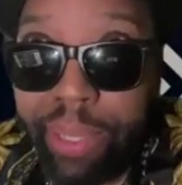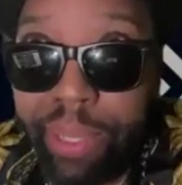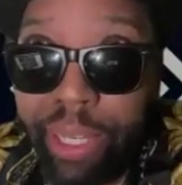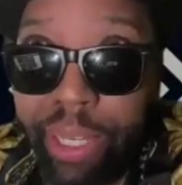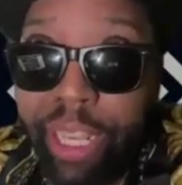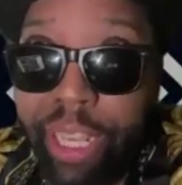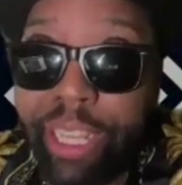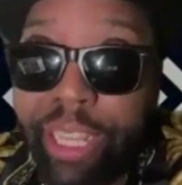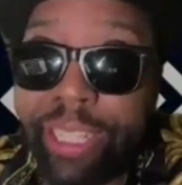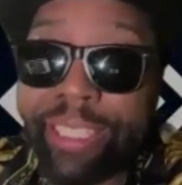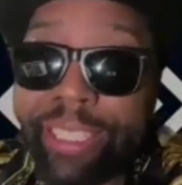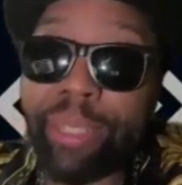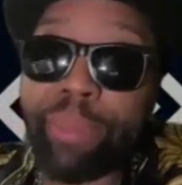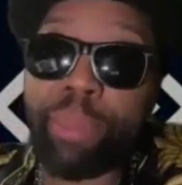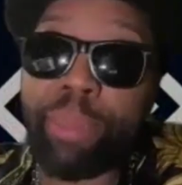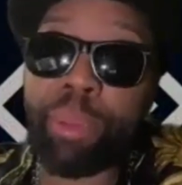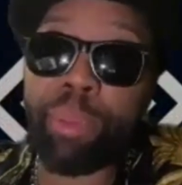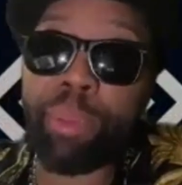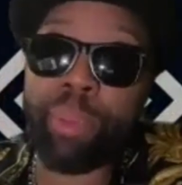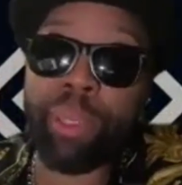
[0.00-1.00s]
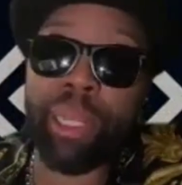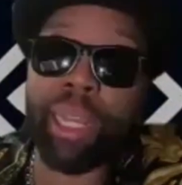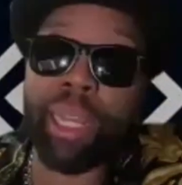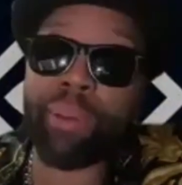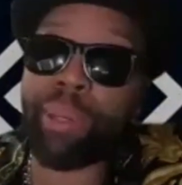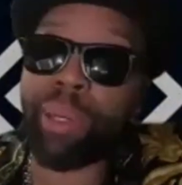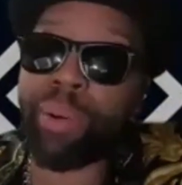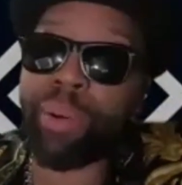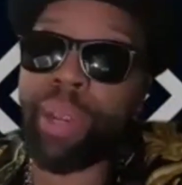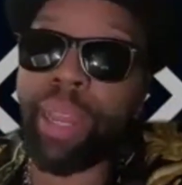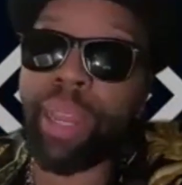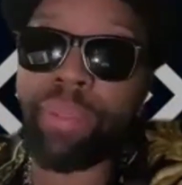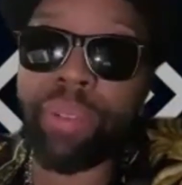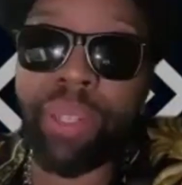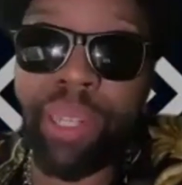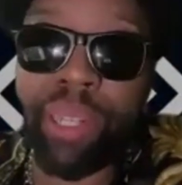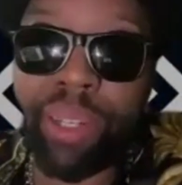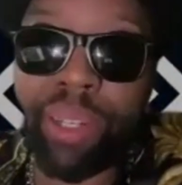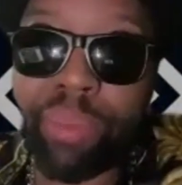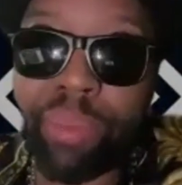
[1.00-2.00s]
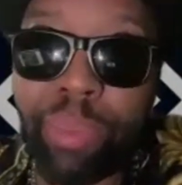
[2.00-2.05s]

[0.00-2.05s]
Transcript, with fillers: a day, and some people be like, we don't have enough,